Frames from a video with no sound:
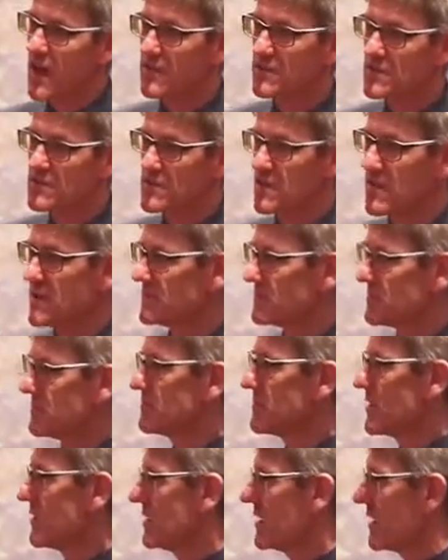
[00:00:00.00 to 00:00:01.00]
other genes at
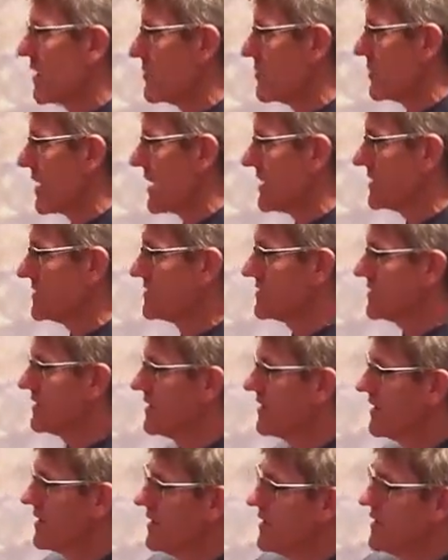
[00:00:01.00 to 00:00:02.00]
very low rates.
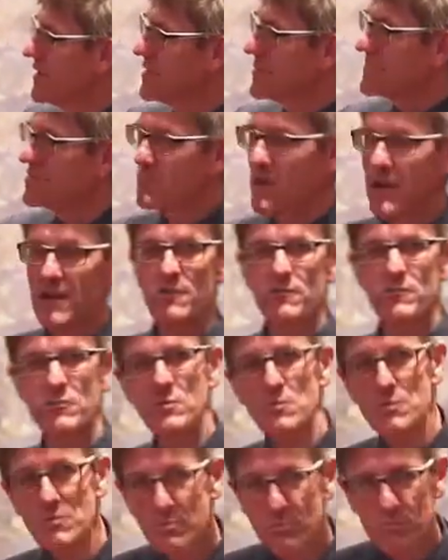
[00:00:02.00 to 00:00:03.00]
But if
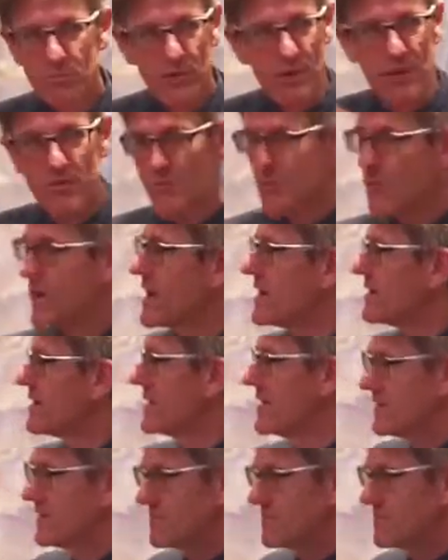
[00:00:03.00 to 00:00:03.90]
you proliferate